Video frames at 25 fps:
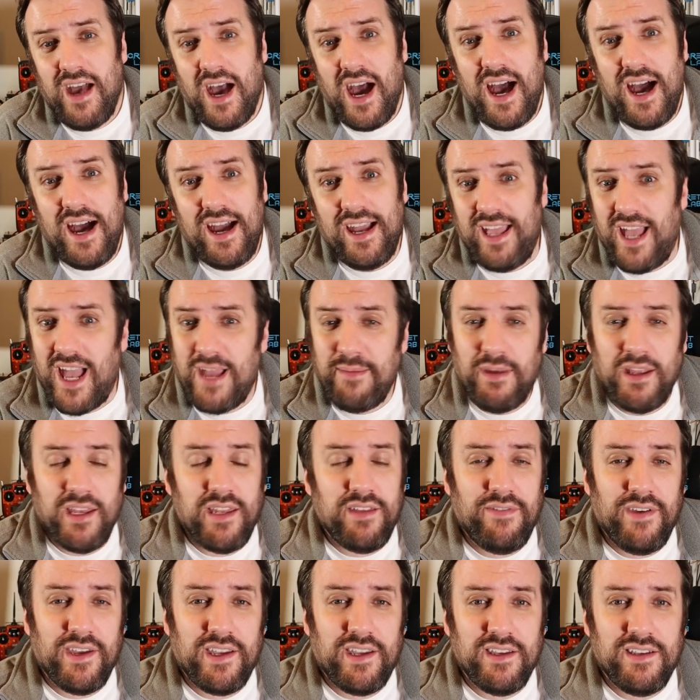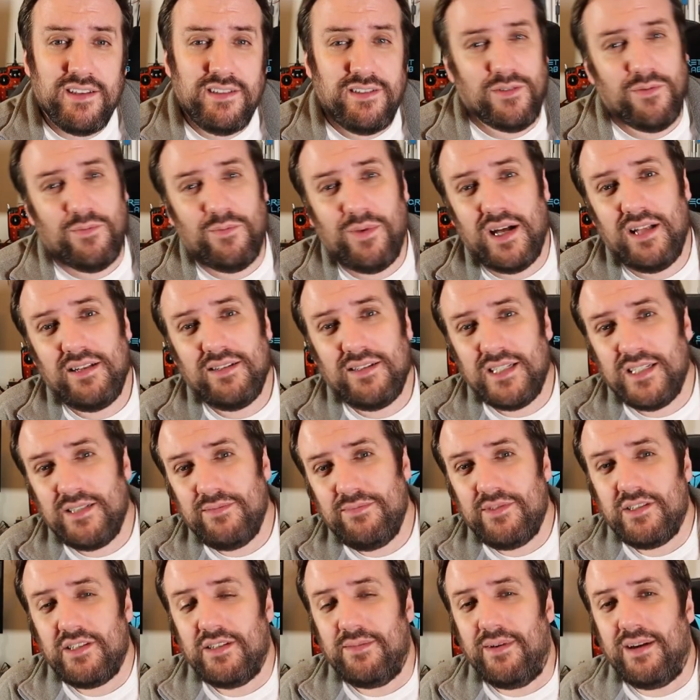Hi, I'm Andy Vickers and
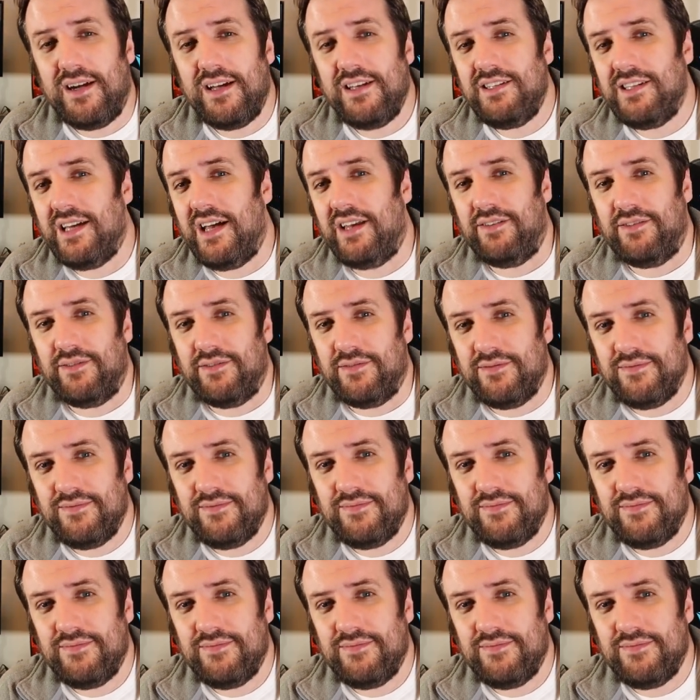welcome to my channel.